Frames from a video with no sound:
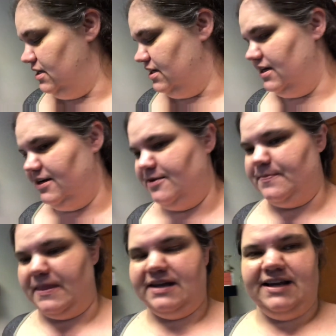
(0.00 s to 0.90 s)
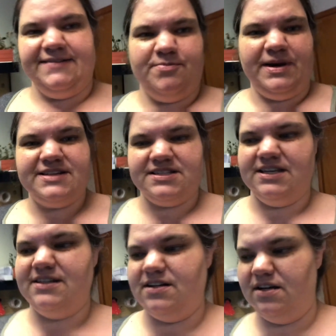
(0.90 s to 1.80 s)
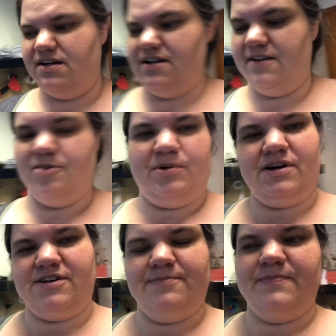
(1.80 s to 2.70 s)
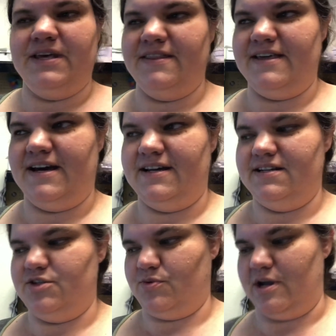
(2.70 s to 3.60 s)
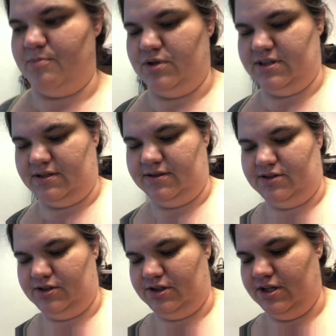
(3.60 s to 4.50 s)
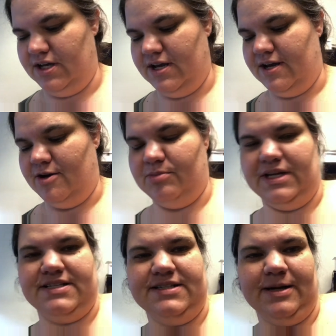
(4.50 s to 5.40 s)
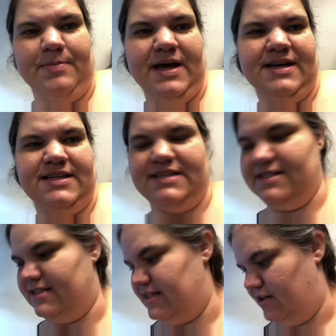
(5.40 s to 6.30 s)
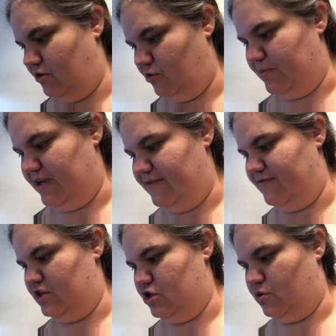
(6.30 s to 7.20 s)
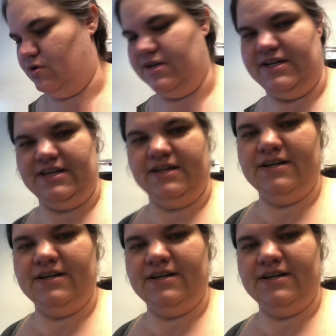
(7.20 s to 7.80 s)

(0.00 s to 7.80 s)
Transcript: And I have a basket on the bottom that is where I put the little plastic baggies that hold my inventory.